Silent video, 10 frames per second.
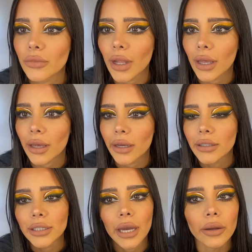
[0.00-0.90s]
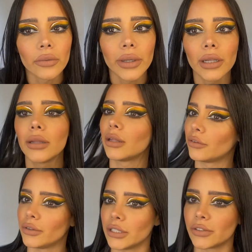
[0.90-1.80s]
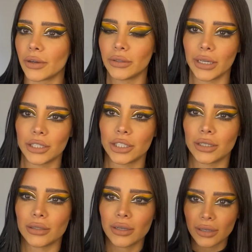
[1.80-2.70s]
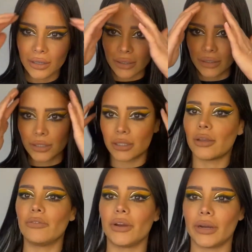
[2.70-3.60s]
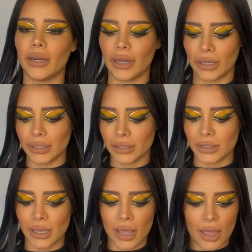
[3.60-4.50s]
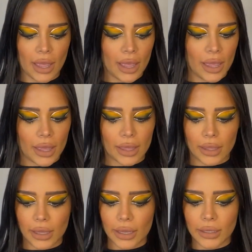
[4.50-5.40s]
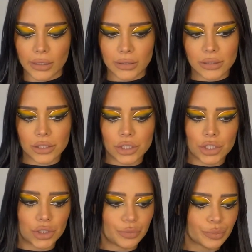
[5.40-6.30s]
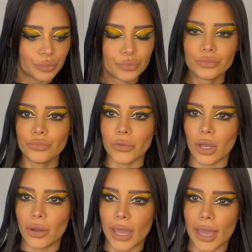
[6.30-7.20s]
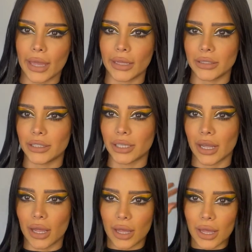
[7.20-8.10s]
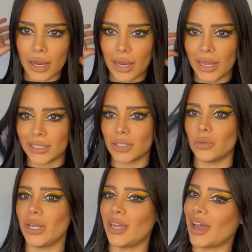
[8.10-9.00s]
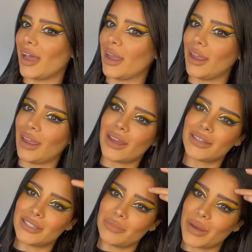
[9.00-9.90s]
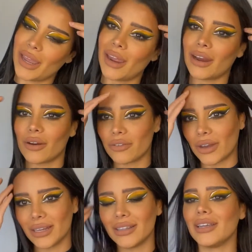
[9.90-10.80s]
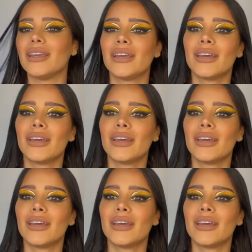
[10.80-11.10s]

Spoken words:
And I really love this foundation. It's very nice. And oh yeah, and last week I did my hair finally.